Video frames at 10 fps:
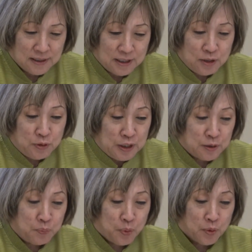he
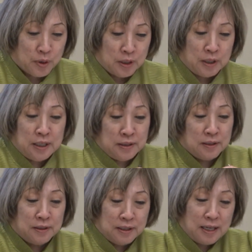did
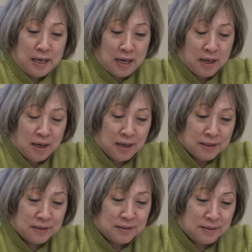the
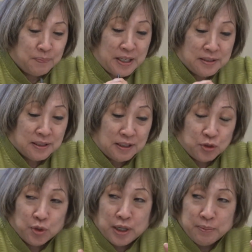basically
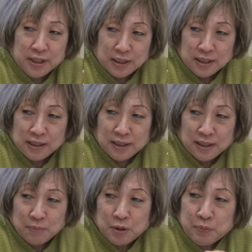TriMet,
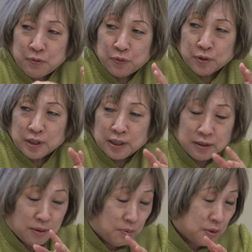but before that
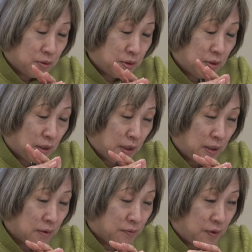he was
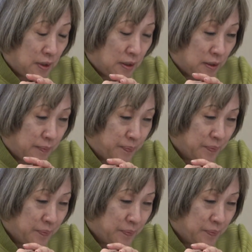head of the